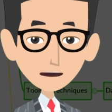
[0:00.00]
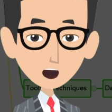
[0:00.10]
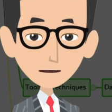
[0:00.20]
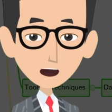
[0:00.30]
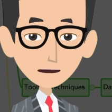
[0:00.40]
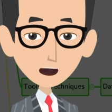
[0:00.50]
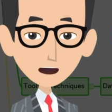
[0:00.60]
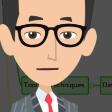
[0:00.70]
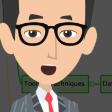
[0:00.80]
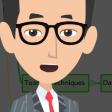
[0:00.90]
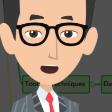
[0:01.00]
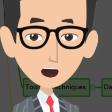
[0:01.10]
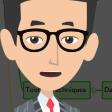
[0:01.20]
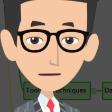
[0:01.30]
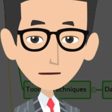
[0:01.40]
within the threshold
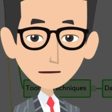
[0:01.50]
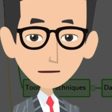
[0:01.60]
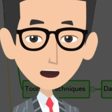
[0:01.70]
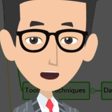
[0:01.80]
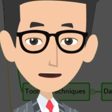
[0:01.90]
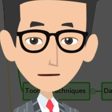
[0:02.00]
amount or